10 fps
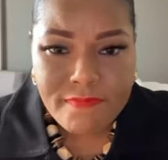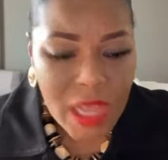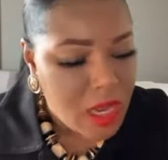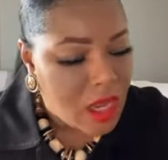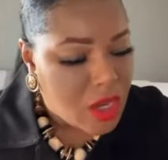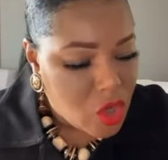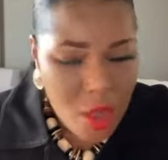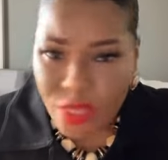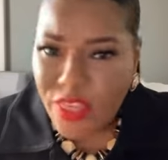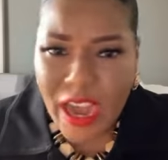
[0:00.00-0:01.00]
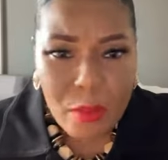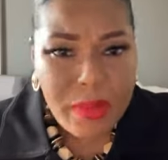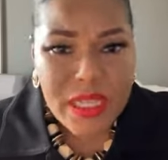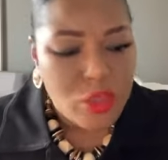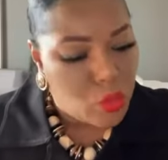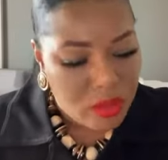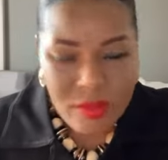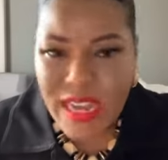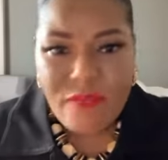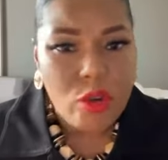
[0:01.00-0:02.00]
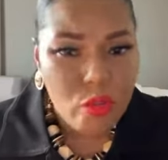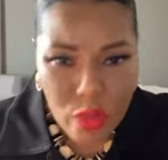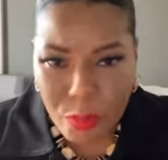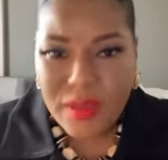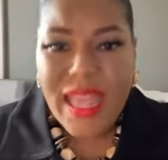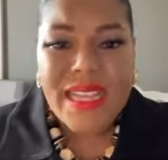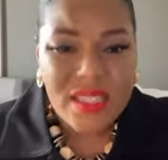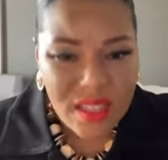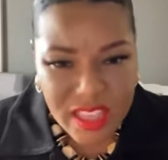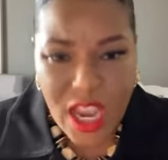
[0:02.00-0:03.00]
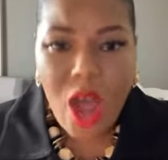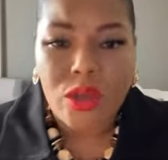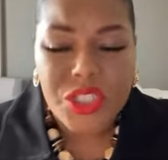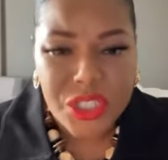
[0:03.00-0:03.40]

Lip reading: Your therapist will never replace the altar.